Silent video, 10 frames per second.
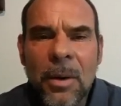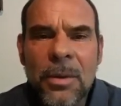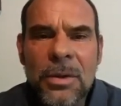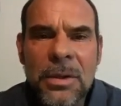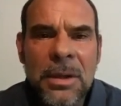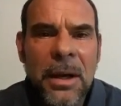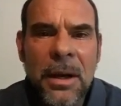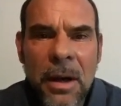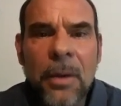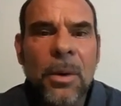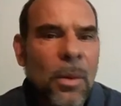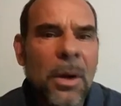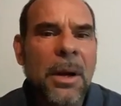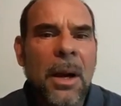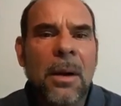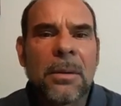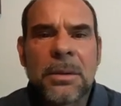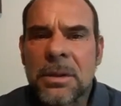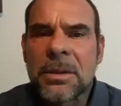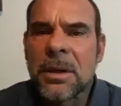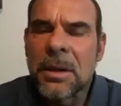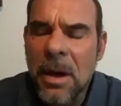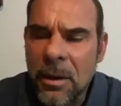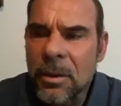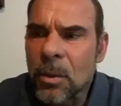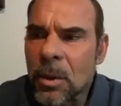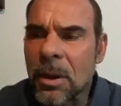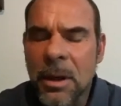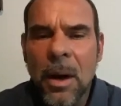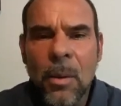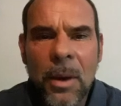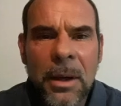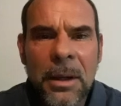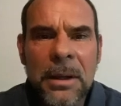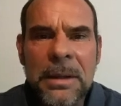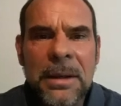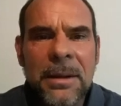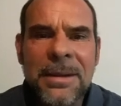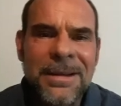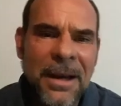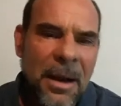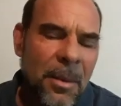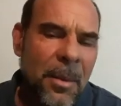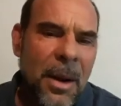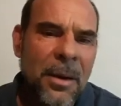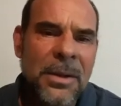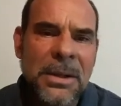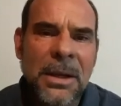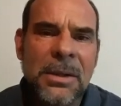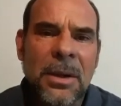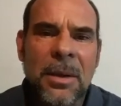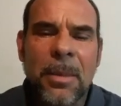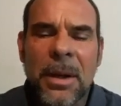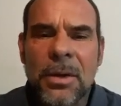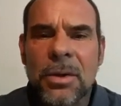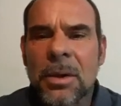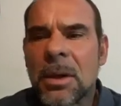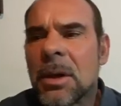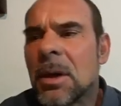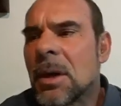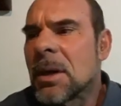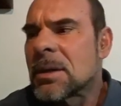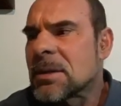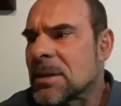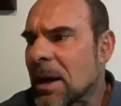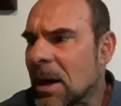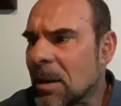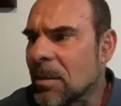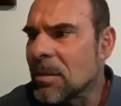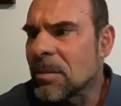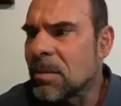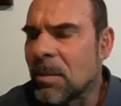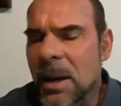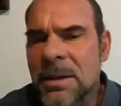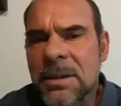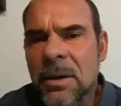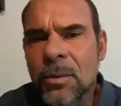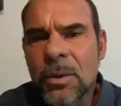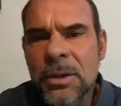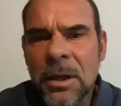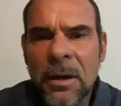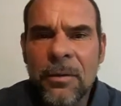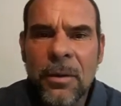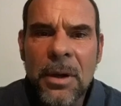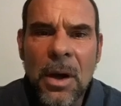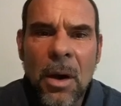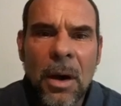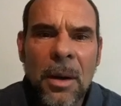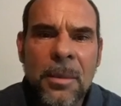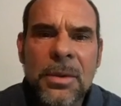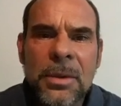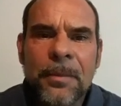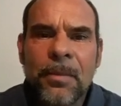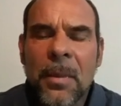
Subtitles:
It was just like another workout, just another workout. Went in and did the same amount of sets on the bench, same basic routine for the arms.